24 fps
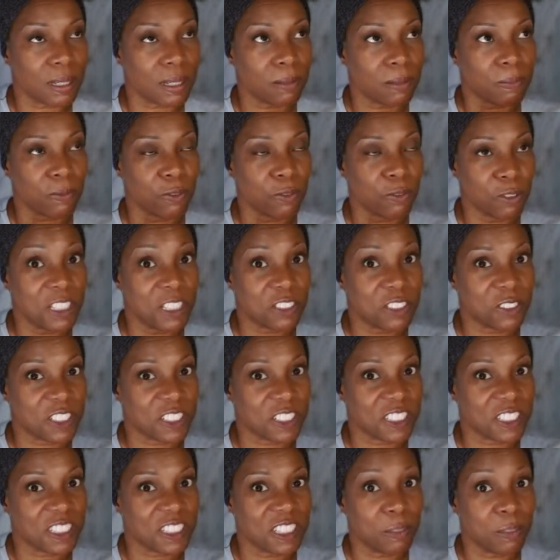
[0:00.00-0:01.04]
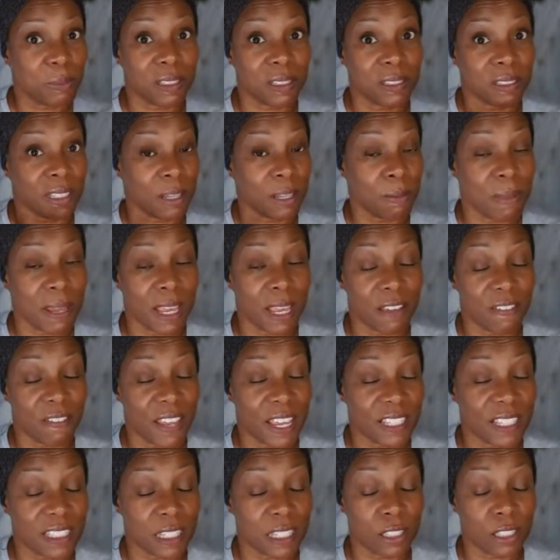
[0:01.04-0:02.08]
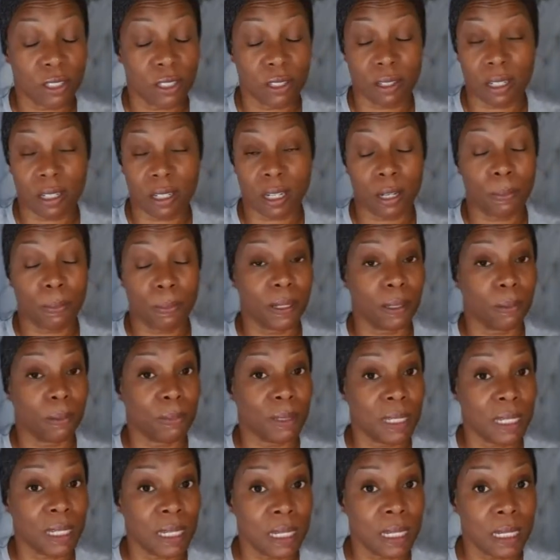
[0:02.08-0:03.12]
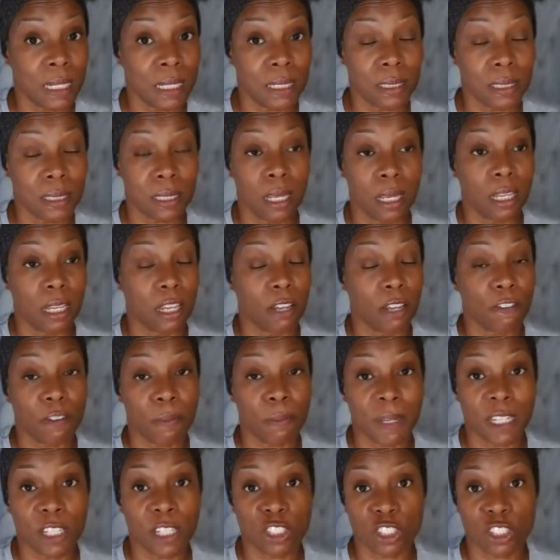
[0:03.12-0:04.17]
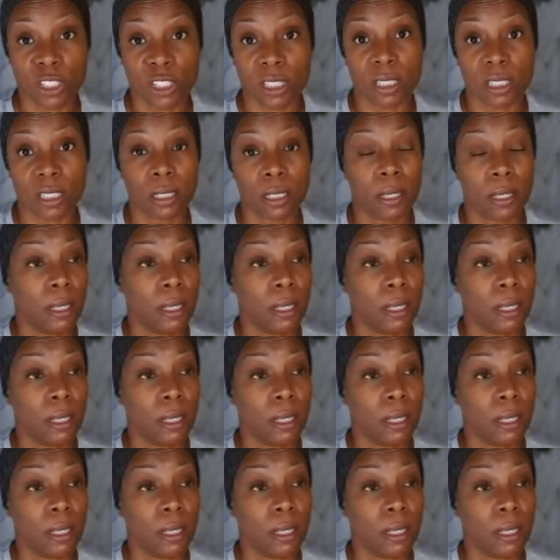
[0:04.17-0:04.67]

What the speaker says: resource because they may have access to Airbnb's information,